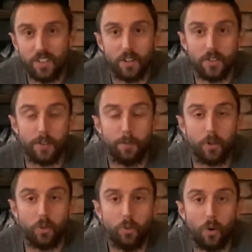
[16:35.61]
you know, your
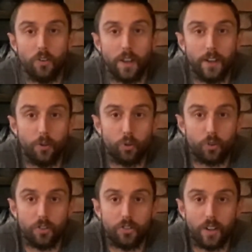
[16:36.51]
typical one-day
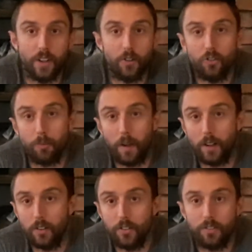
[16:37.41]
ultras, like 100
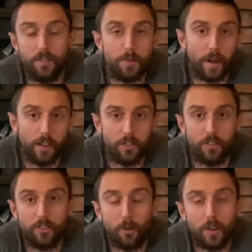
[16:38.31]
milers, 50 milers and
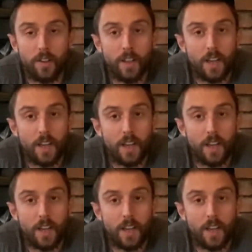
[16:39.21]
so on.